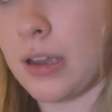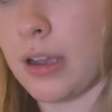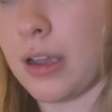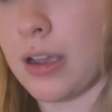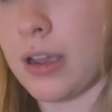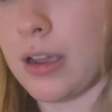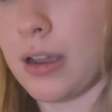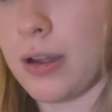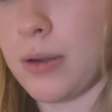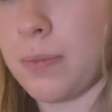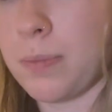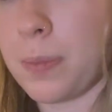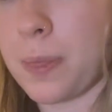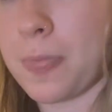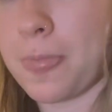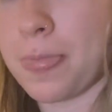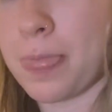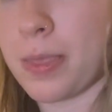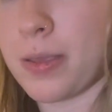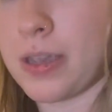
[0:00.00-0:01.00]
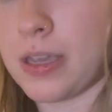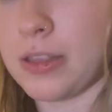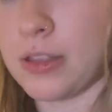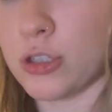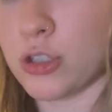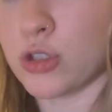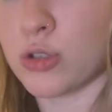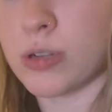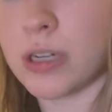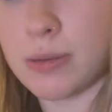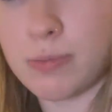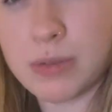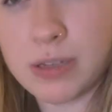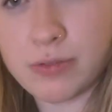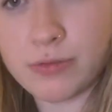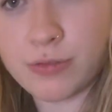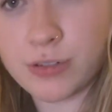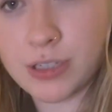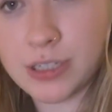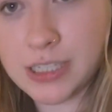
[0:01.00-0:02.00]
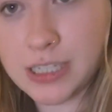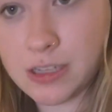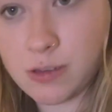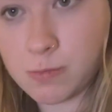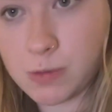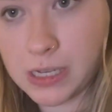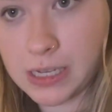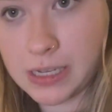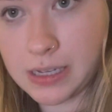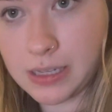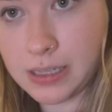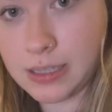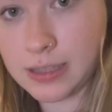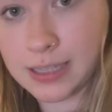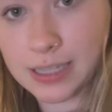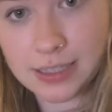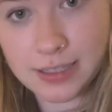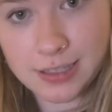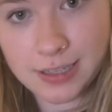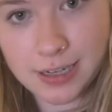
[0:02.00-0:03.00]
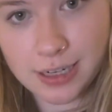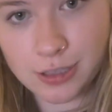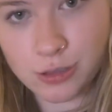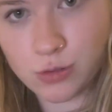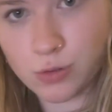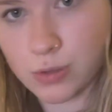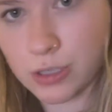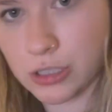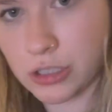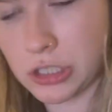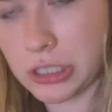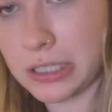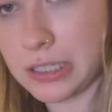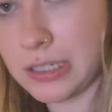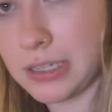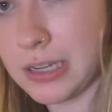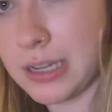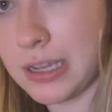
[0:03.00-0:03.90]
And the treatment for TB, that's the next question.